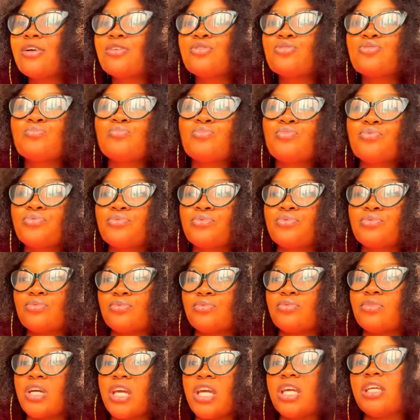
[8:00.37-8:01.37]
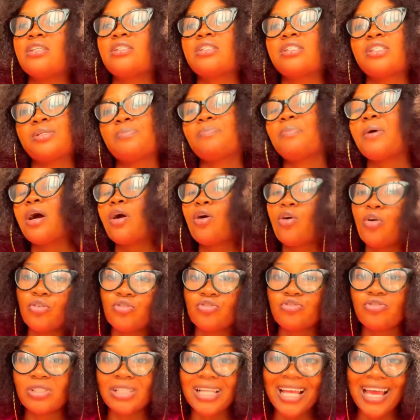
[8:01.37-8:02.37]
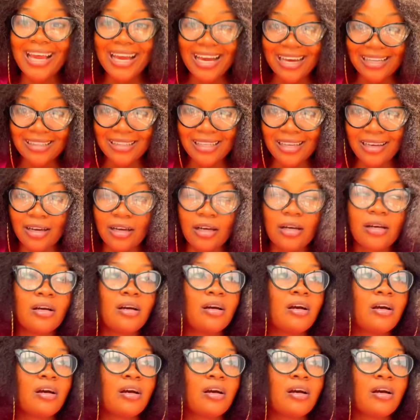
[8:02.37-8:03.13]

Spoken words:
don't you move to a cheaper country like Qatar?